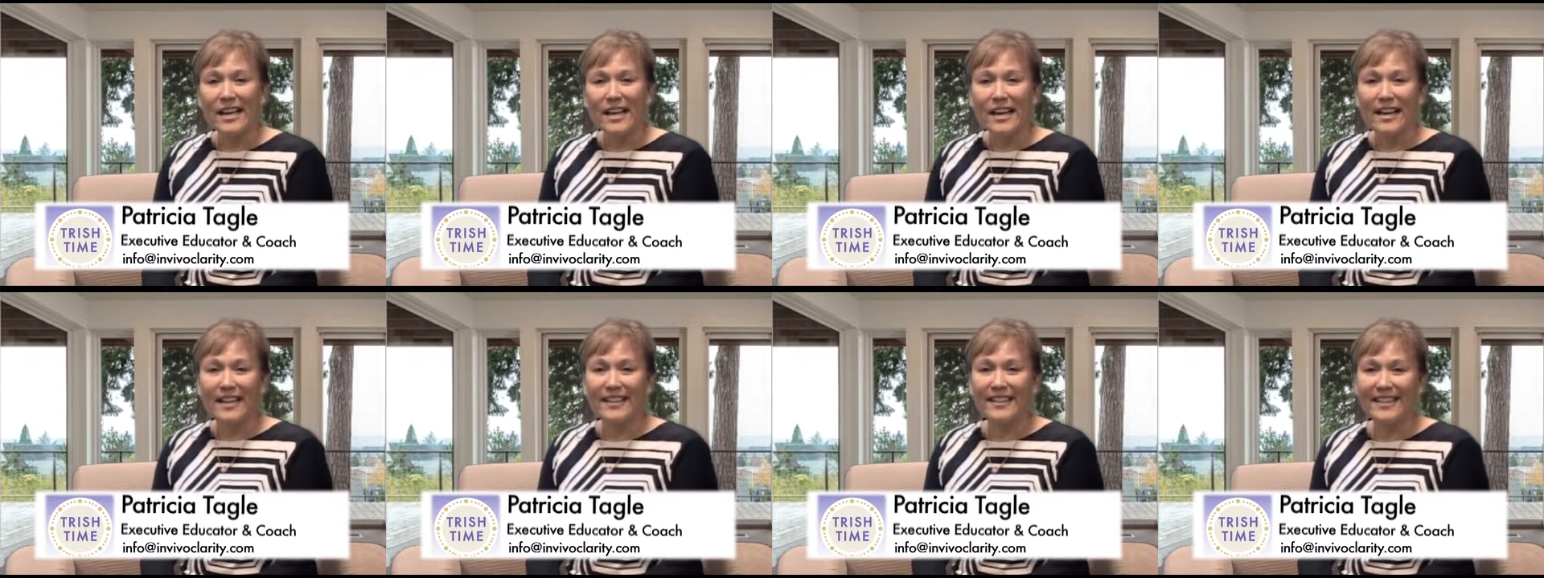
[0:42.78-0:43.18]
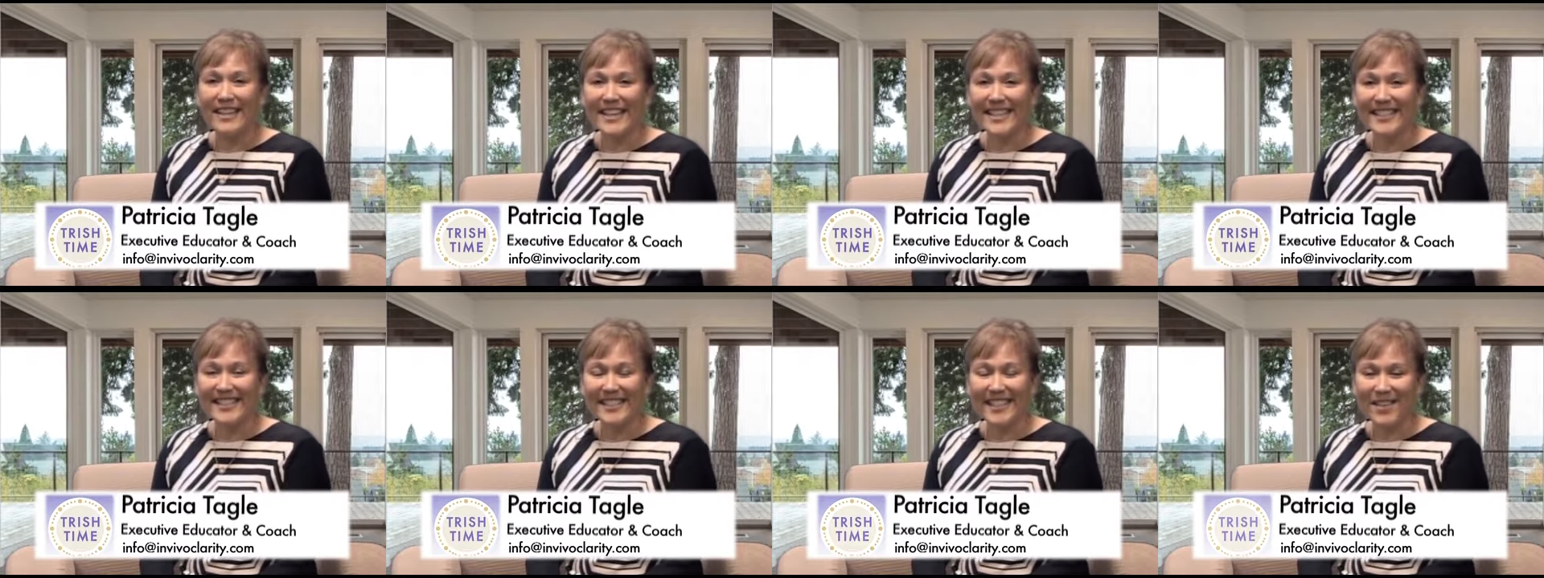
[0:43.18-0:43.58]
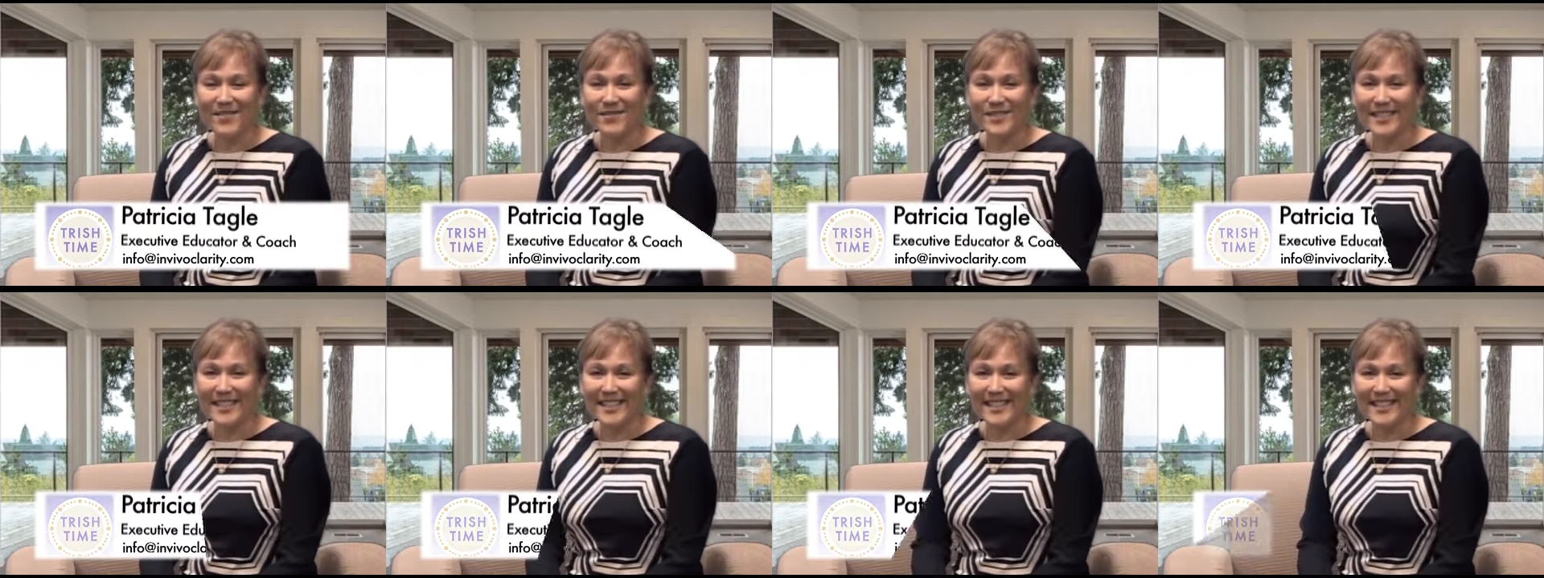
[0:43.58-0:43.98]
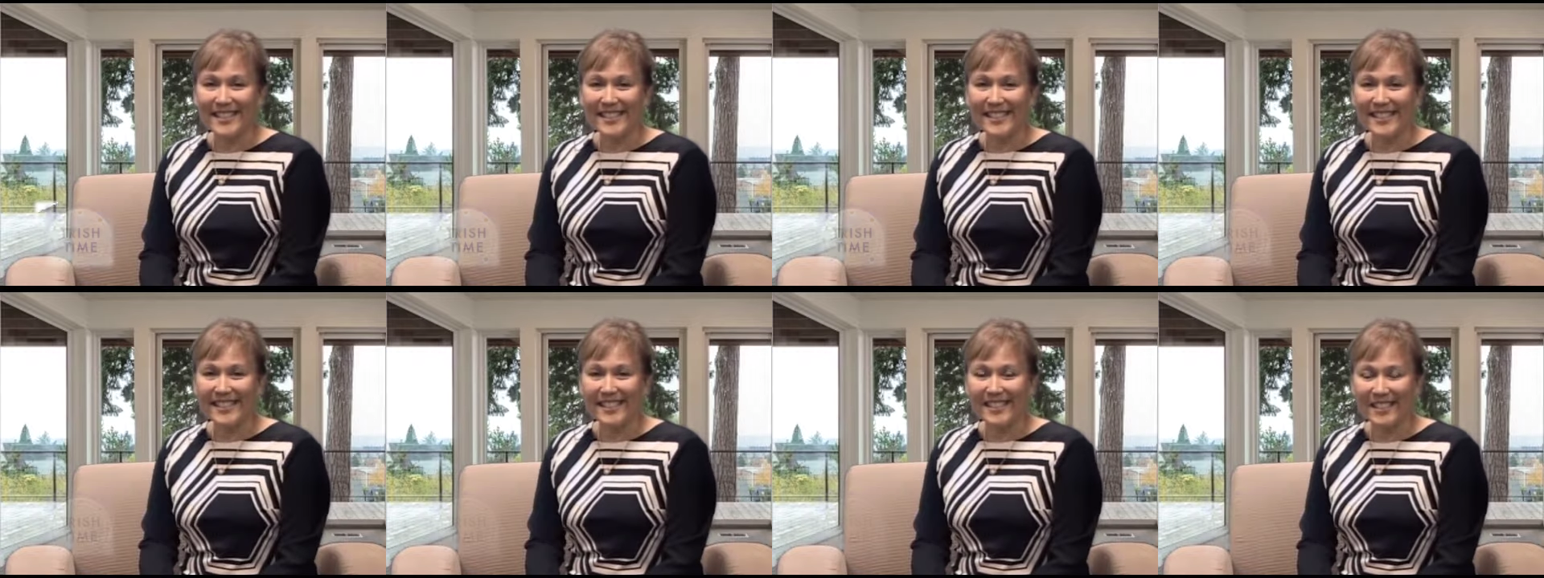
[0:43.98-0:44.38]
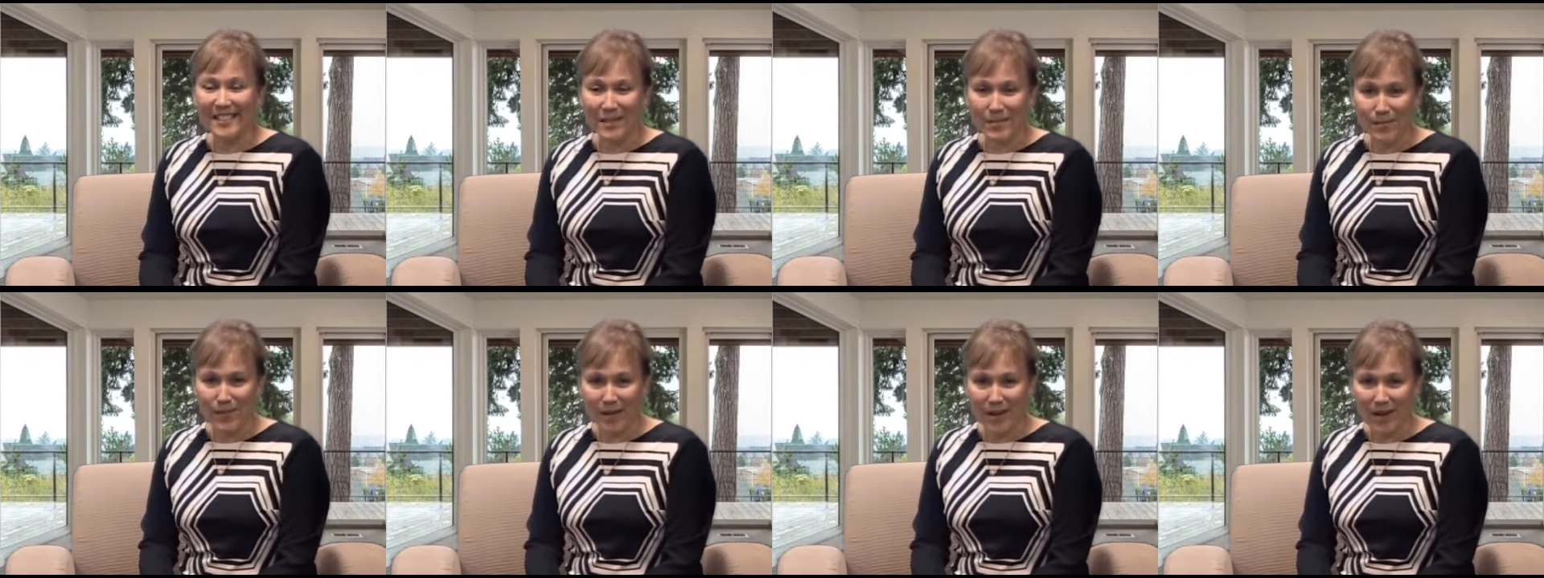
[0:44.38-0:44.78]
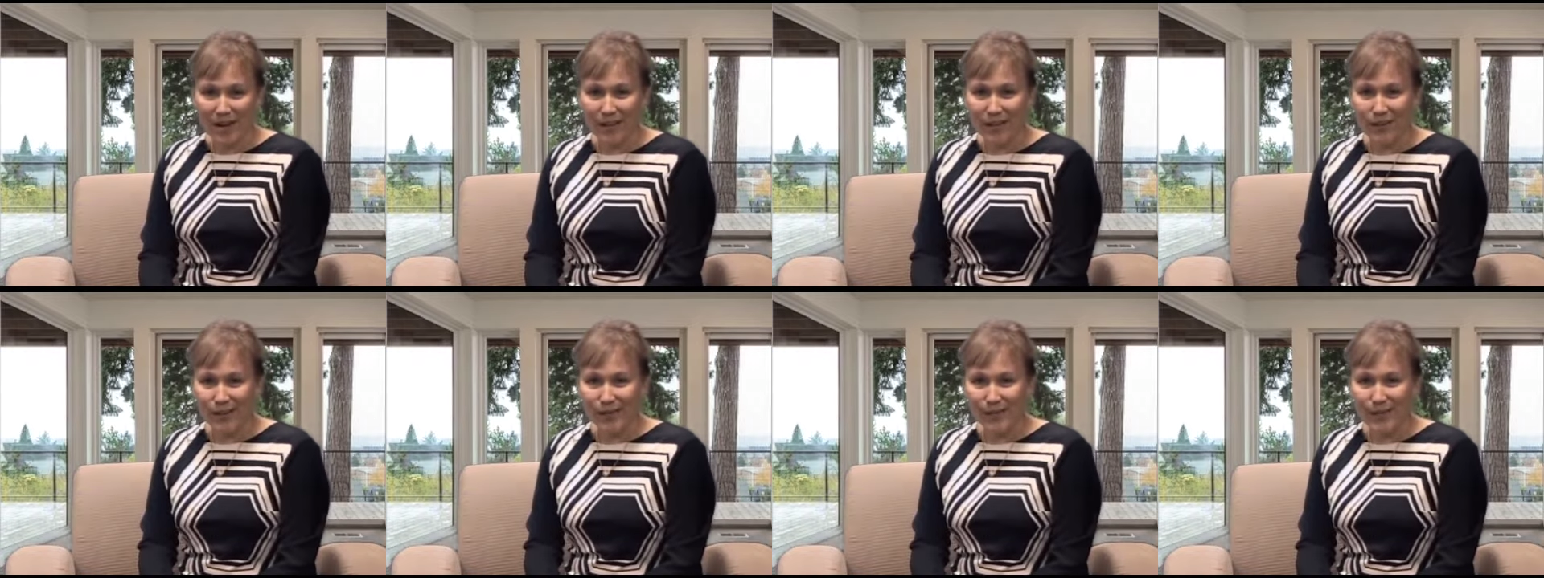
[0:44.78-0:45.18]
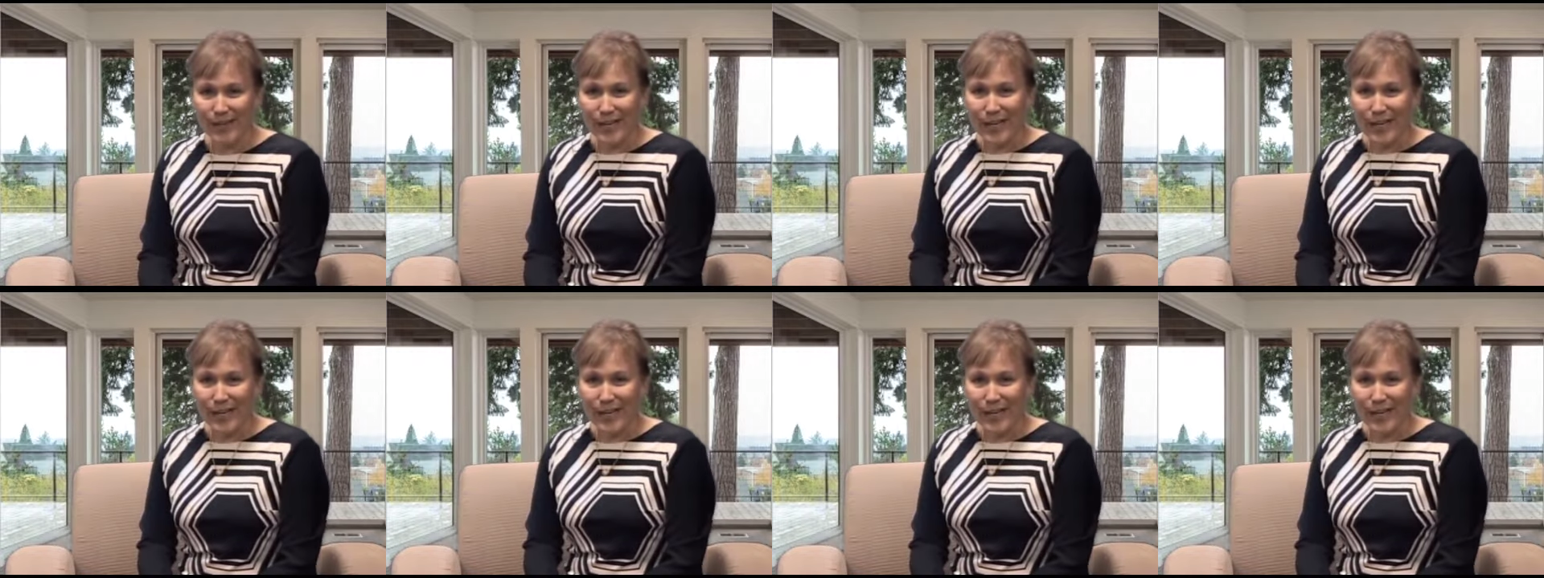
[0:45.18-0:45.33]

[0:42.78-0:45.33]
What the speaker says: in the late 70s in Sleepy Hollow